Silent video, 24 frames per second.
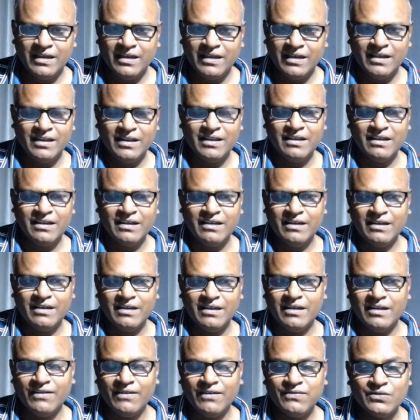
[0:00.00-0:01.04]
and
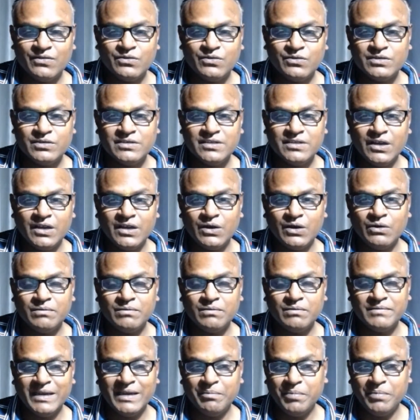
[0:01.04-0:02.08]
of course,
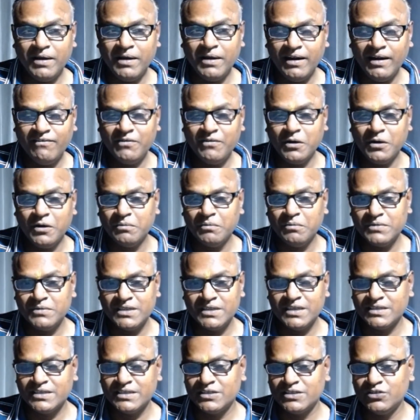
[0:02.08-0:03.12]
now apart from
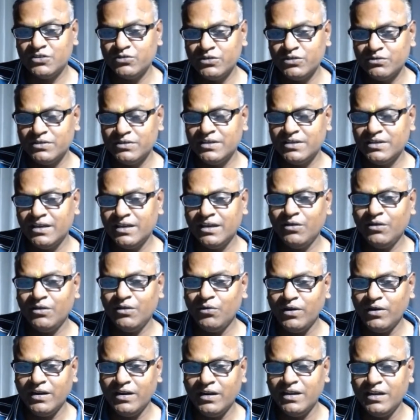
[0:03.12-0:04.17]
this, do you think
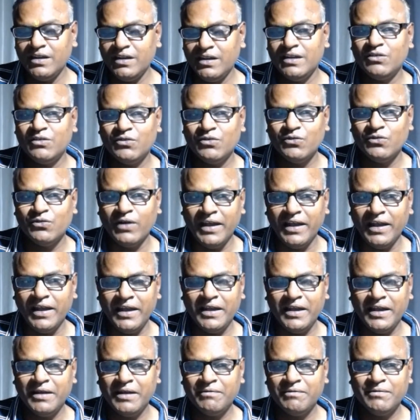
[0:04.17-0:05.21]
you need to
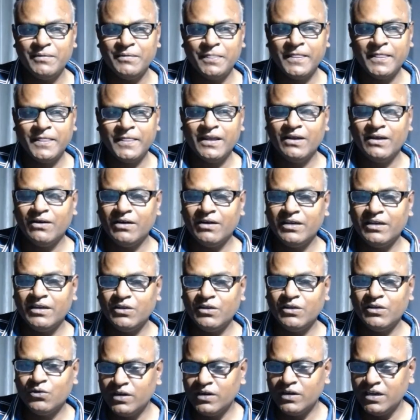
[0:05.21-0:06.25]
have or
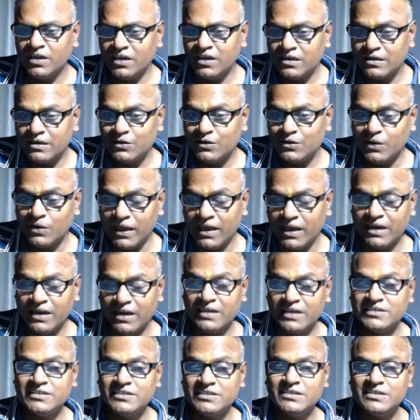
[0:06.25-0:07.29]
you need to
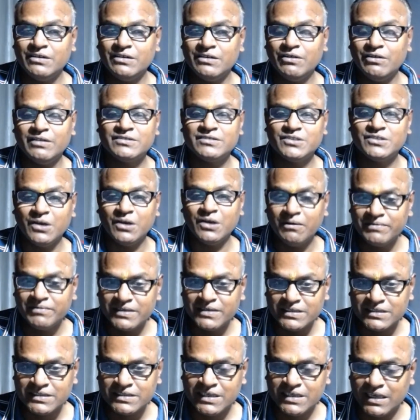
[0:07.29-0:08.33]
enhance your
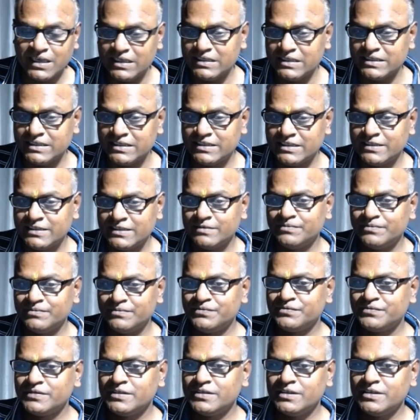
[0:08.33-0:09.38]
soft skills
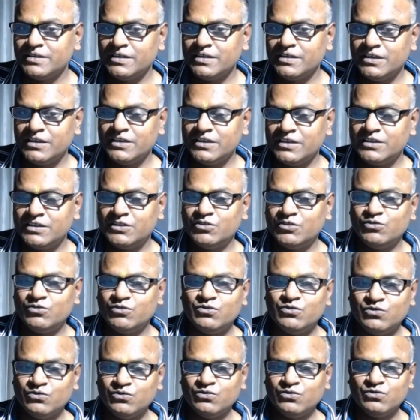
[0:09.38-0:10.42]

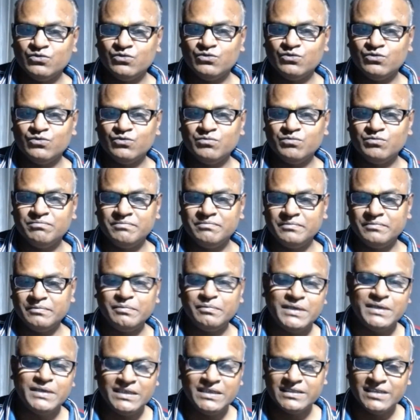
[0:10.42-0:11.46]
to
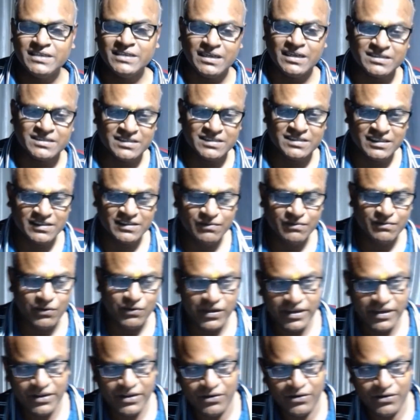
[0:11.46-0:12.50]
be successful
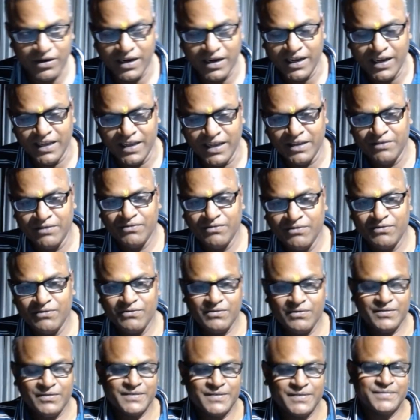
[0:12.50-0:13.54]
in your
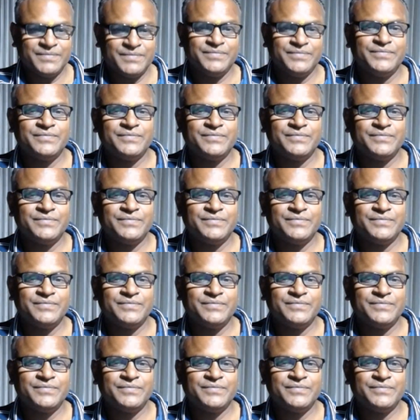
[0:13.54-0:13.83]
life?